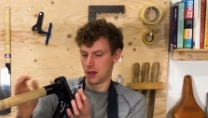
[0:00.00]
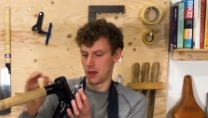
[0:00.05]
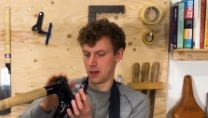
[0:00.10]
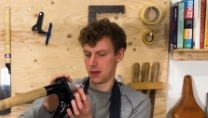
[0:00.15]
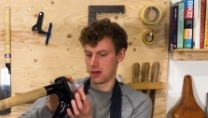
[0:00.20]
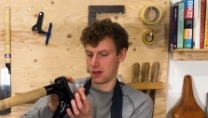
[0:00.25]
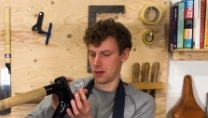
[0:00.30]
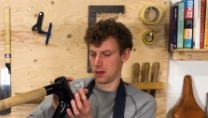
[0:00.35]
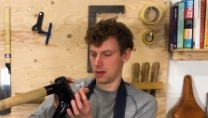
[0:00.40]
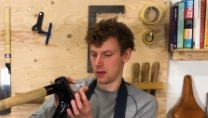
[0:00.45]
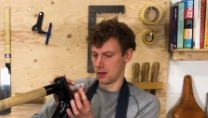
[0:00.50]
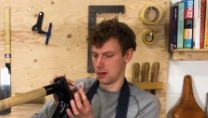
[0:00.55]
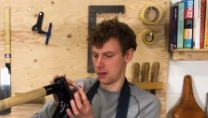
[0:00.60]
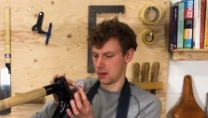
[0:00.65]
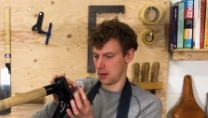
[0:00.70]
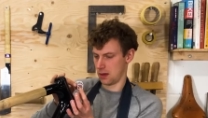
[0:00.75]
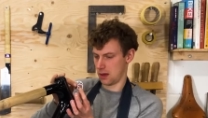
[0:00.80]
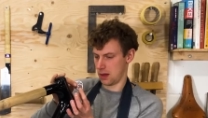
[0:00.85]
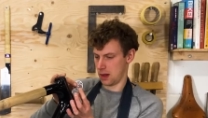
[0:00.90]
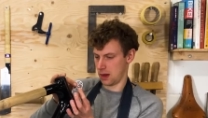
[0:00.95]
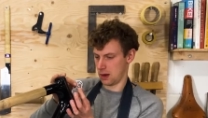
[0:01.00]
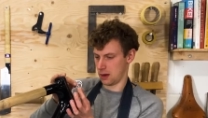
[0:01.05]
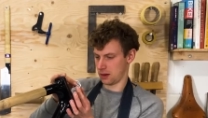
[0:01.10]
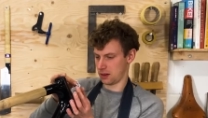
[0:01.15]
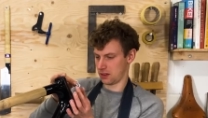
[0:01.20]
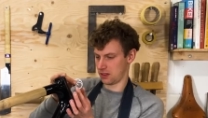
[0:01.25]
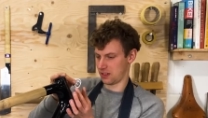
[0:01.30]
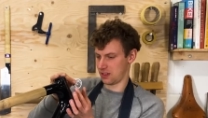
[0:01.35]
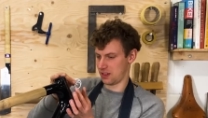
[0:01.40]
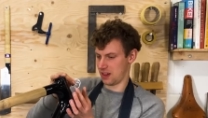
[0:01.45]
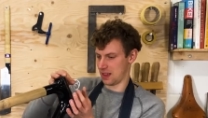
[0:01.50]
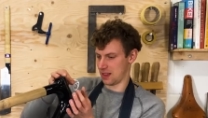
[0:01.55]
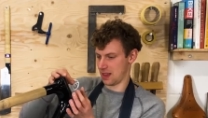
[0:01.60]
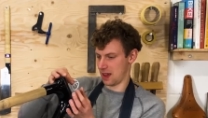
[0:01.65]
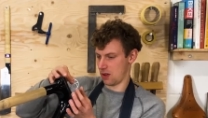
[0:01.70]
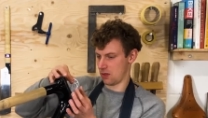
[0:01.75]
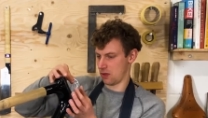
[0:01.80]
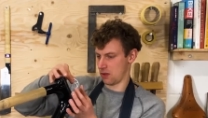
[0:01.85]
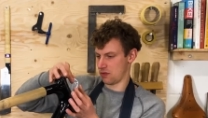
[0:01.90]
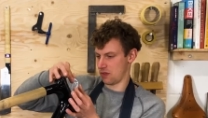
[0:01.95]
Okay. And I'm going to
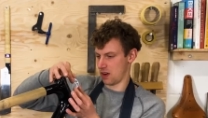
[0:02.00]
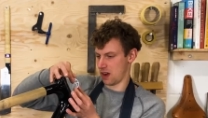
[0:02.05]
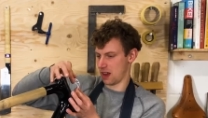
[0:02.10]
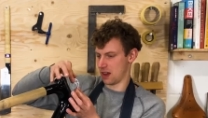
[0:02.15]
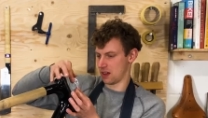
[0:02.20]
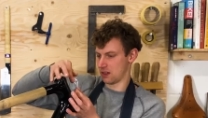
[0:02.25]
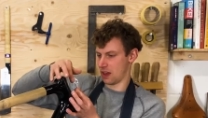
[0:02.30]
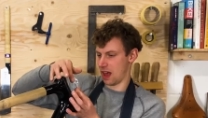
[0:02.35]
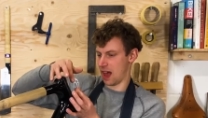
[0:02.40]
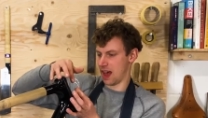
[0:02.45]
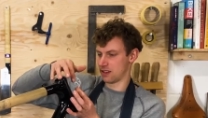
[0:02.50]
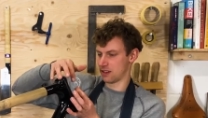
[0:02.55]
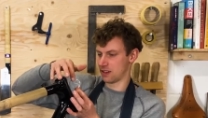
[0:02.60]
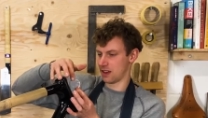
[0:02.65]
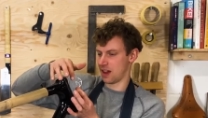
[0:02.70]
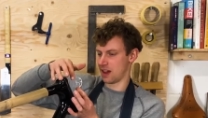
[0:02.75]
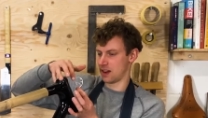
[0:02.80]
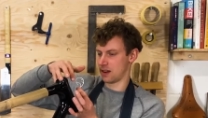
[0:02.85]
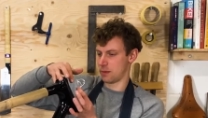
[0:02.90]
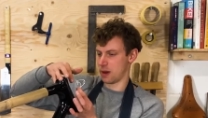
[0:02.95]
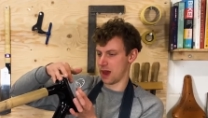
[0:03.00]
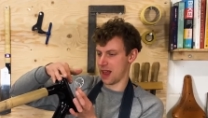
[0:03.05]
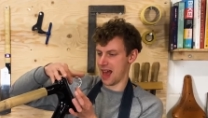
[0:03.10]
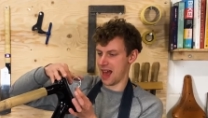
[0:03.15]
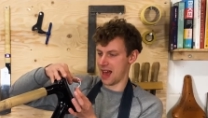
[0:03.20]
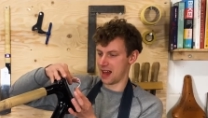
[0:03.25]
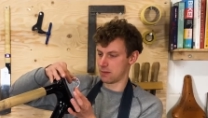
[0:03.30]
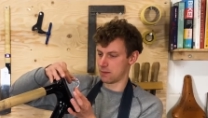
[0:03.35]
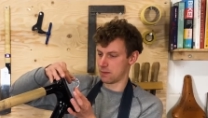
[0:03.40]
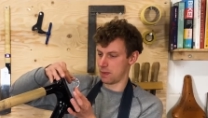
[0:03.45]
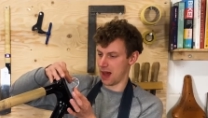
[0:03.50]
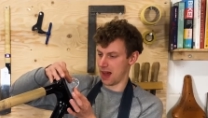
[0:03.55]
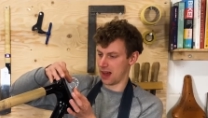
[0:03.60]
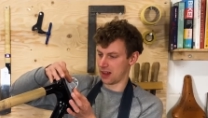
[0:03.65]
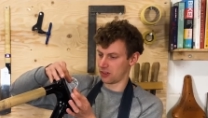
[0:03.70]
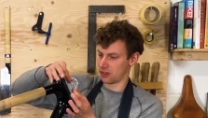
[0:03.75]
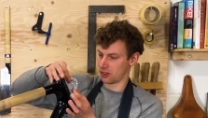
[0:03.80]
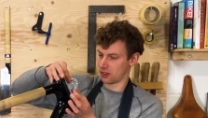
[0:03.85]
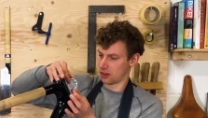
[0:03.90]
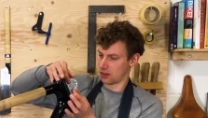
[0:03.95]
stick that on the front as kind of my head
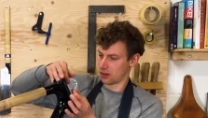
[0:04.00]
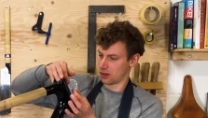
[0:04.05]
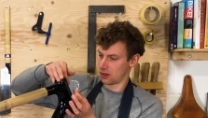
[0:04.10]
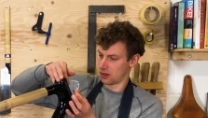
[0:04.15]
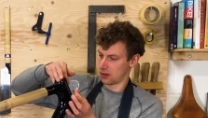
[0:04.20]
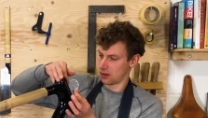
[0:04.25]
badge.